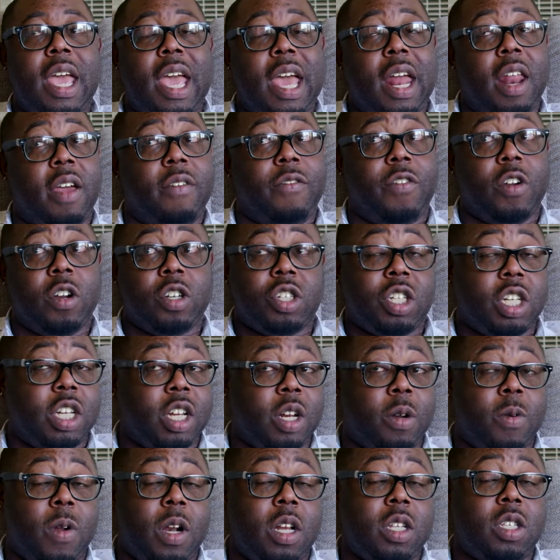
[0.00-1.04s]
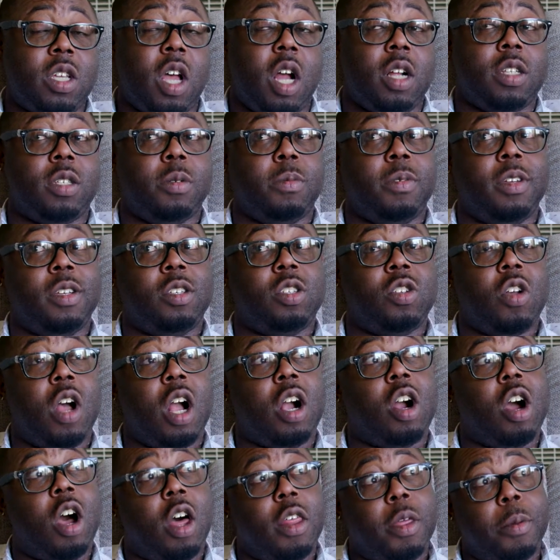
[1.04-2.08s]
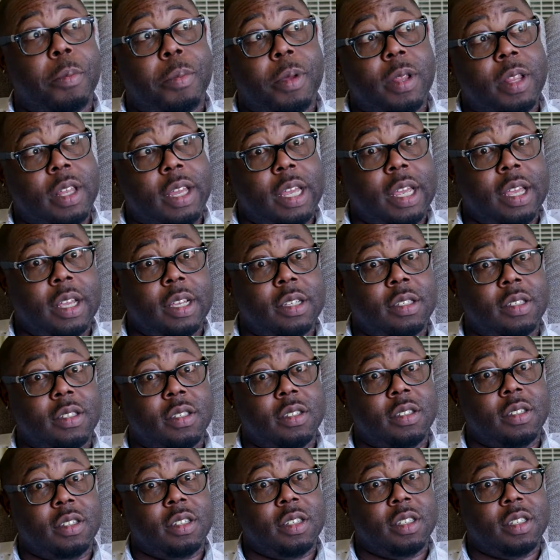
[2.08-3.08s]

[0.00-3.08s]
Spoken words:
And at first she didn't want to talk to me, so I called the police.